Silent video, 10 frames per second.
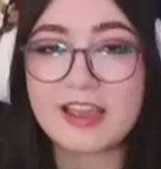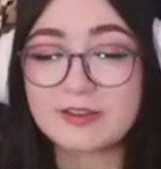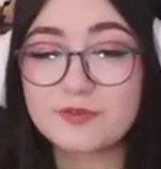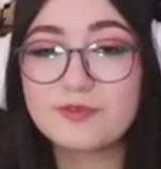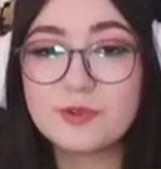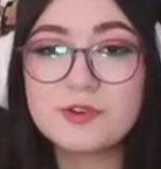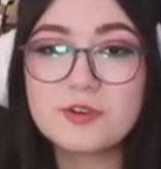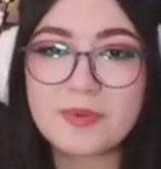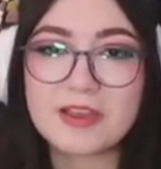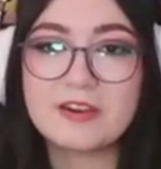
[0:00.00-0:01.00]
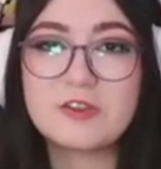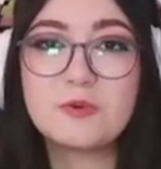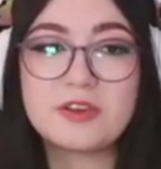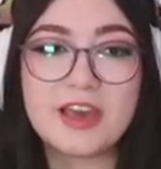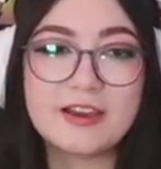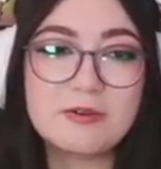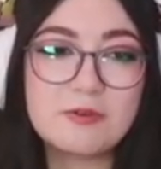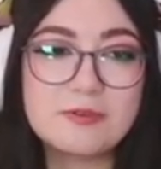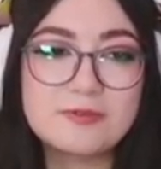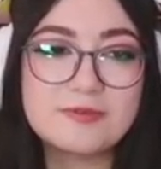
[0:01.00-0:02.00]
and Florida man, you'll get
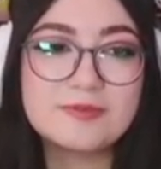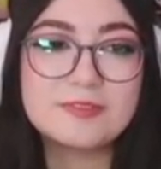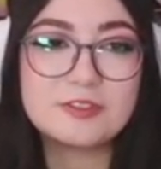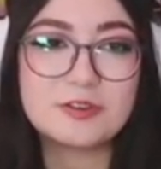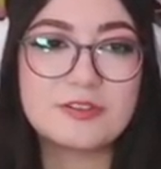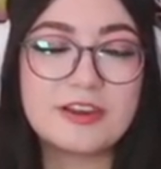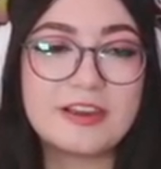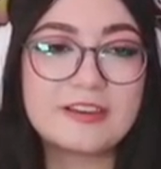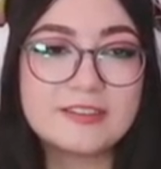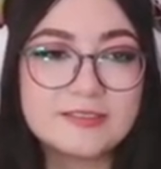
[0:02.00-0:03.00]
your like,